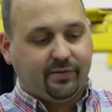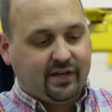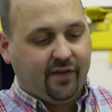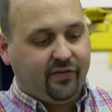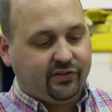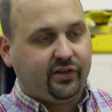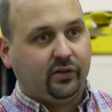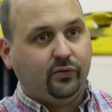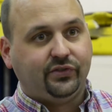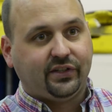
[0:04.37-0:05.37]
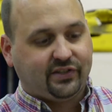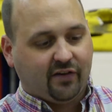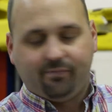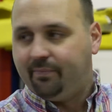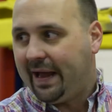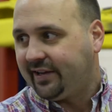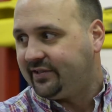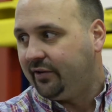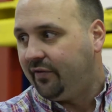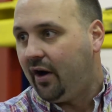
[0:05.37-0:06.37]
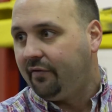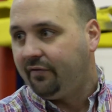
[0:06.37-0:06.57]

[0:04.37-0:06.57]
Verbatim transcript: My role here is a technology education teacher at